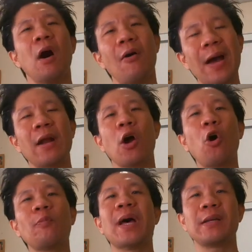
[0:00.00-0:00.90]
Alright, I
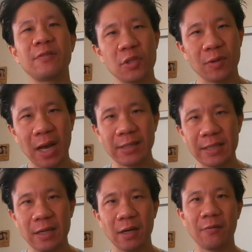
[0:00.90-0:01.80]
hope that gives you an
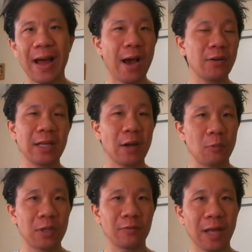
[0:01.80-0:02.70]
idea of how to get
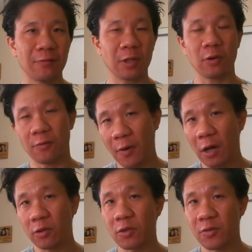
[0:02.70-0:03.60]
rid of light flicker.
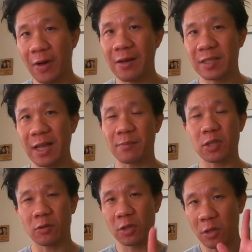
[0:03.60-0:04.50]
Follow those five steps.
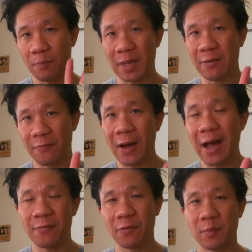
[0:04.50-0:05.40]
Those are the big
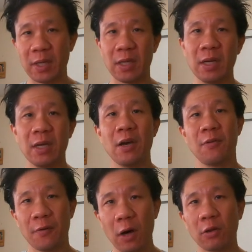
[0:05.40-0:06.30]
five for me.
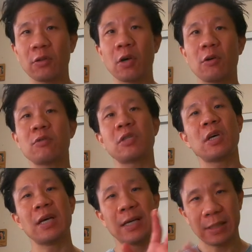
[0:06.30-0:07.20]
Follow those,
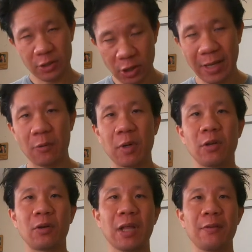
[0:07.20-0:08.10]
should get rid of
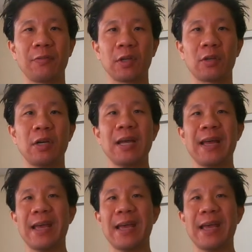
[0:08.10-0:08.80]
your light flicker.